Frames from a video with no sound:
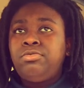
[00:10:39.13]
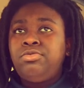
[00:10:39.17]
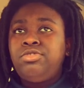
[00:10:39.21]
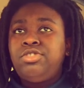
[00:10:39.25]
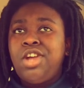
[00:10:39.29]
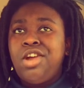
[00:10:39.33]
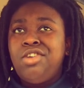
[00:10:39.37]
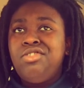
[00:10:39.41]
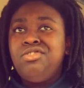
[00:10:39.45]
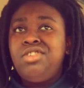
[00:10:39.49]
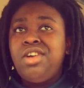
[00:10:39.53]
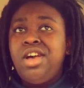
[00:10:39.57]

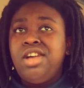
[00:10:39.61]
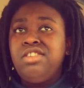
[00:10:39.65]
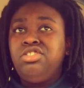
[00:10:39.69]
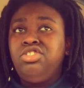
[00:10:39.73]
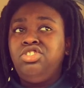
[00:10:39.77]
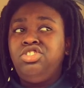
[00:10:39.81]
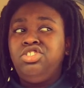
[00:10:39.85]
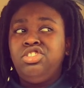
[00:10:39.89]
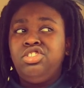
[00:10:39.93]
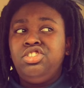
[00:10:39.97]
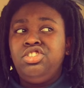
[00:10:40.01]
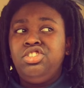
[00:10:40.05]
tater tots,
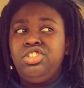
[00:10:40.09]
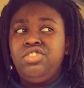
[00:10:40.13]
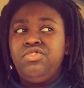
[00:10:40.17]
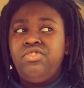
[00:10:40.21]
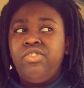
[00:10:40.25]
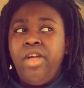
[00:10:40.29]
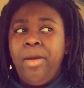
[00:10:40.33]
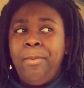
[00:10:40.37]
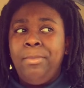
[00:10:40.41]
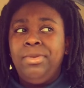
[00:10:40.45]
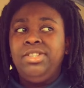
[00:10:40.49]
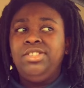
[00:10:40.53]
tater
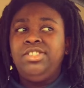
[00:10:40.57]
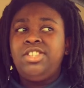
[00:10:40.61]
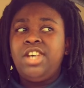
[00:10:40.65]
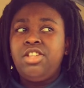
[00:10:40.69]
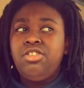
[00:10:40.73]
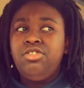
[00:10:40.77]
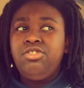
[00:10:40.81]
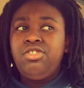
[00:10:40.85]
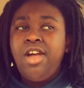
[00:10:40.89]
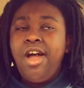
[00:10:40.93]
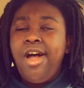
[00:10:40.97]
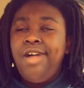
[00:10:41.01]

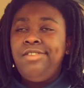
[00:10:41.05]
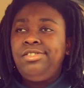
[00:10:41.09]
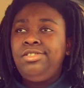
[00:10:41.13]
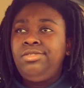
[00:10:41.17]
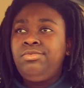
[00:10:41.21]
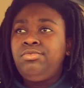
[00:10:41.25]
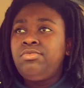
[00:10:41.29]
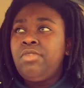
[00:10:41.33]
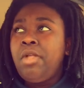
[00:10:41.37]
tots